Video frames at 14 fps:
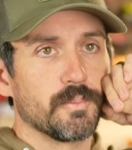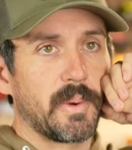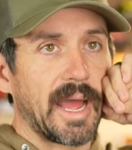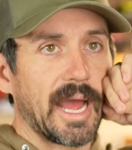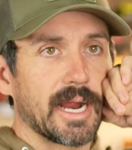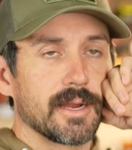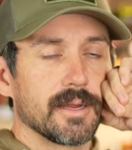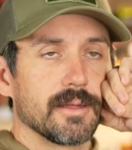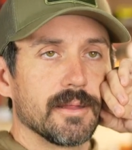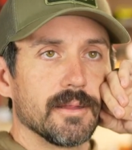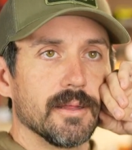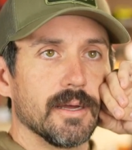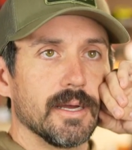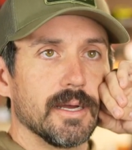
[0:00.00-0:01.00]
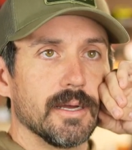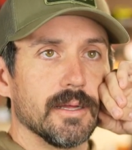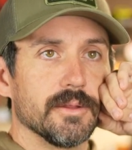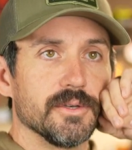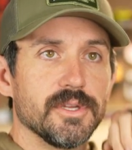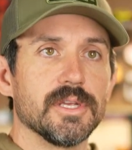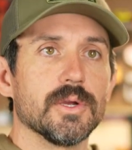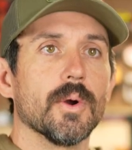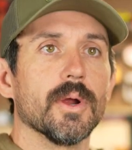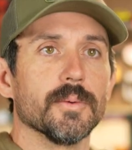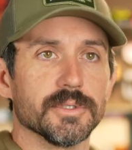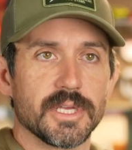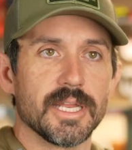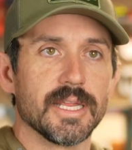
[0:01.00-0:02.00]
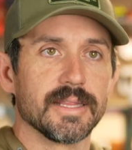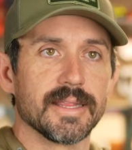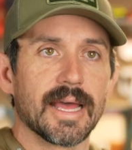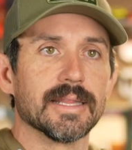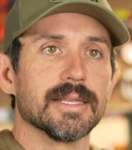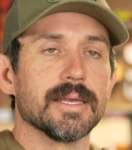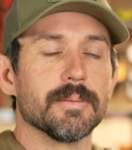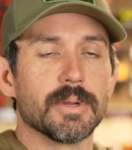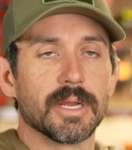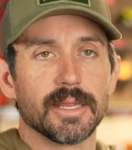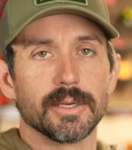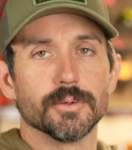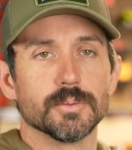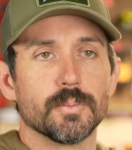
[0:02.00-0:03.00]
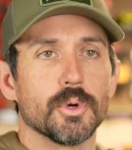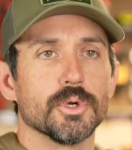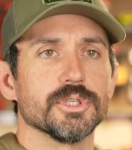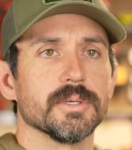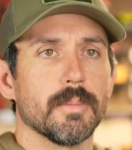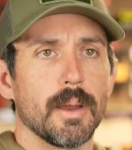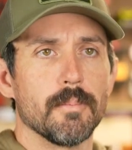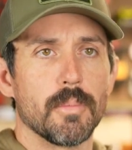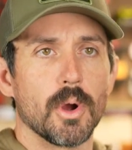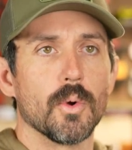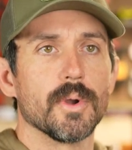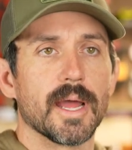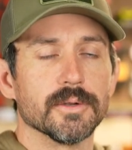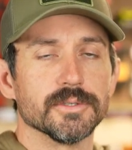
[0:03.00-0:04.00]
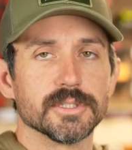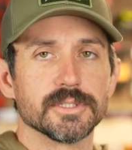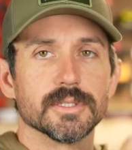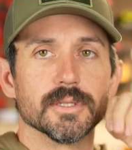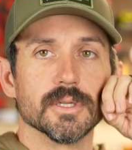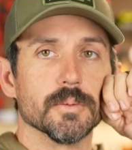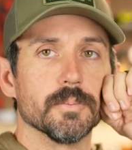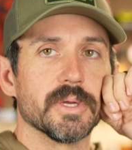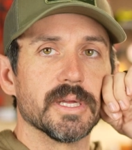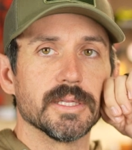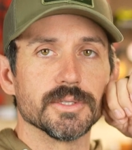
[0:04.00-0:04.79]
back, the decoy was hitting that limb, and I think it was pushing my bow down just a little bit.